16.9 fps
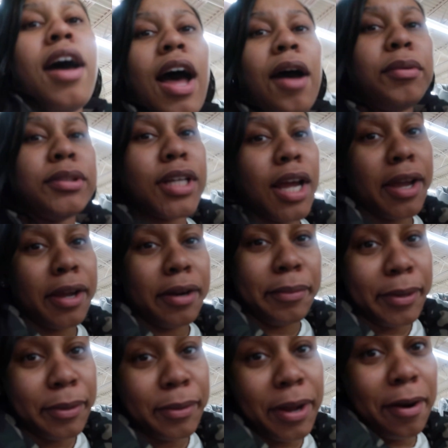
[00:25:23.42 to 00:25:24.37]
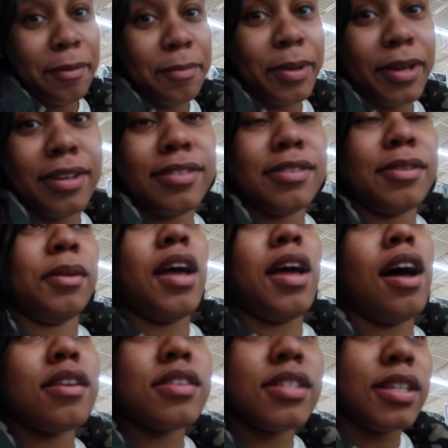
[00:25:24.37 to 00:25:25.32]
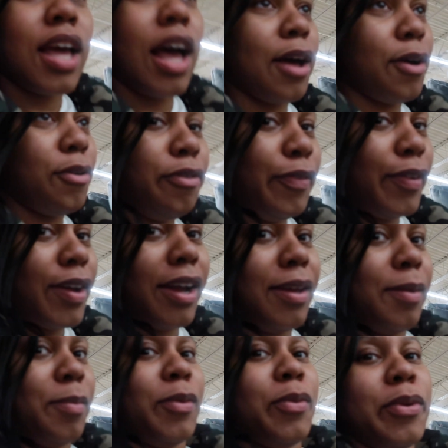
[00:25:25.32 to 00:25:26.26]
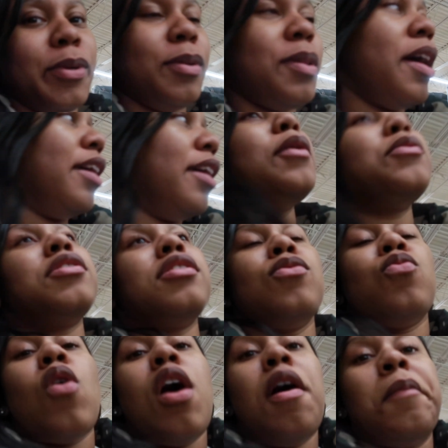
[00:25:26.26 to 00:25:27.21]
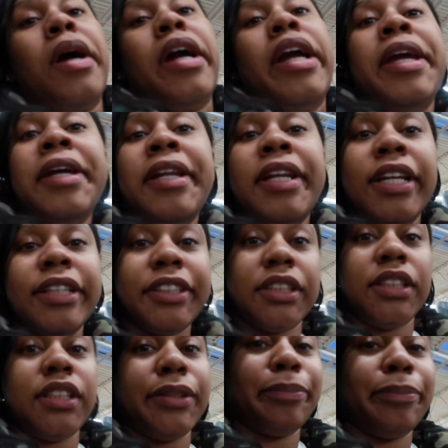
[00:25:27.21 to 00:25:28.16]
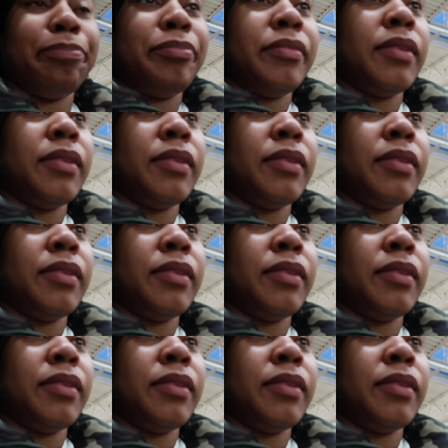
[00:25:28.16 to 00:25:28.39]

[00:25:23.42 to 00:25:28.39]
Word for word: I wish I had a real cameraman so y'all could see how goofy I am in real life. I was just Walmart hitting that shit.